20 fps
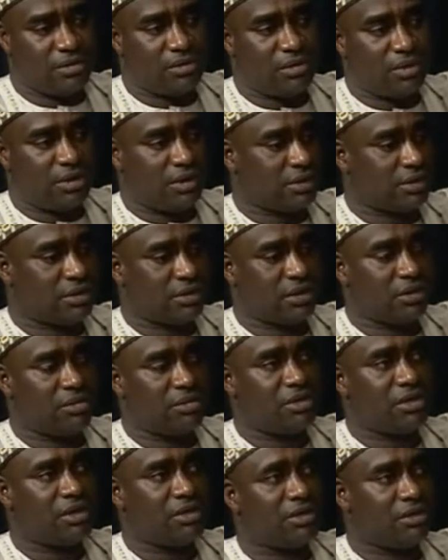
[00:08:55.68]
it's
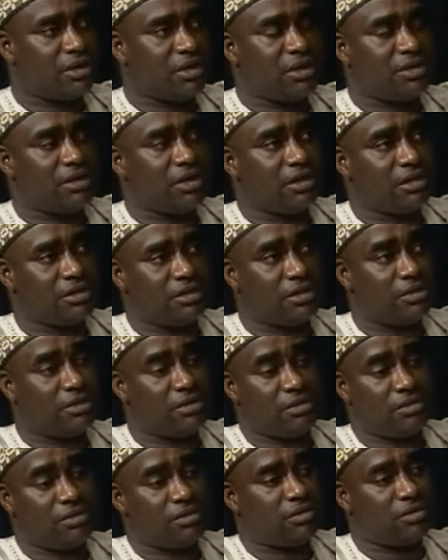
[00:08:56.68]
something that
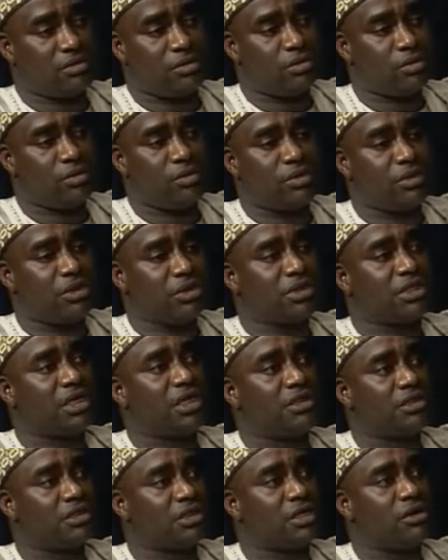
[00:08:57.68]
will
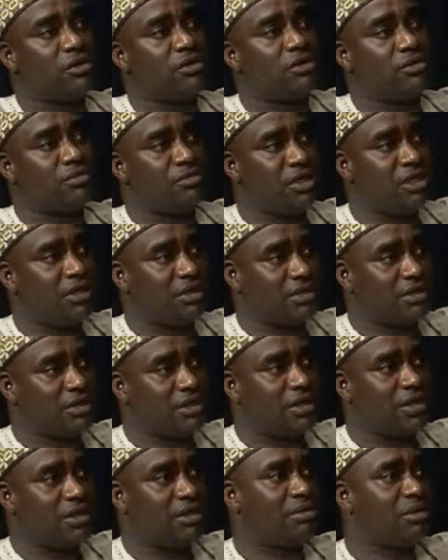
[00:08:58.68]
change a lot of things.
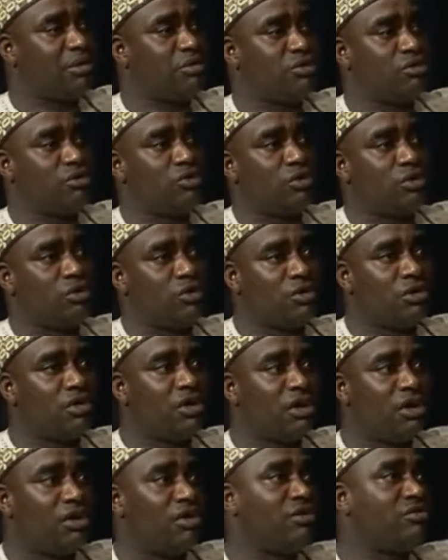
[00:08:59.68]
If you go to
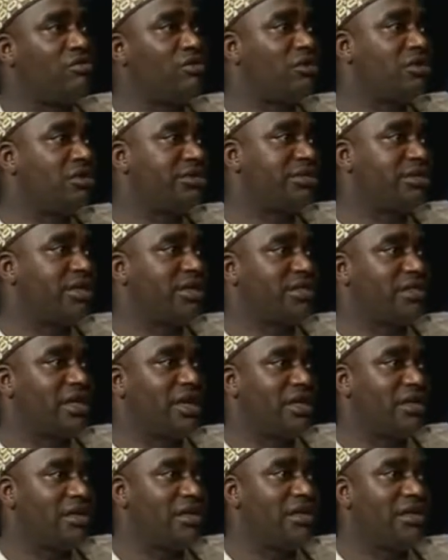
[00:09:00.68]
Kwandawa, for instance,
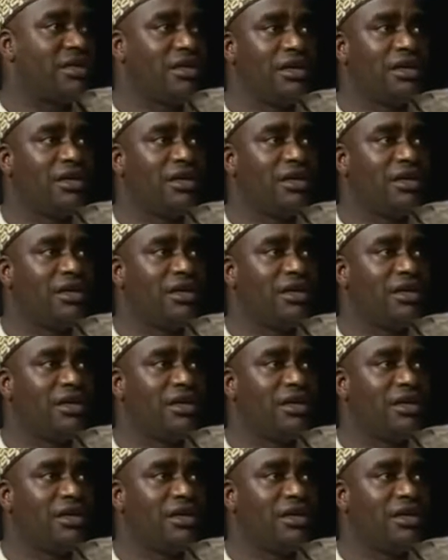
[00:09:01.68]
Gagi,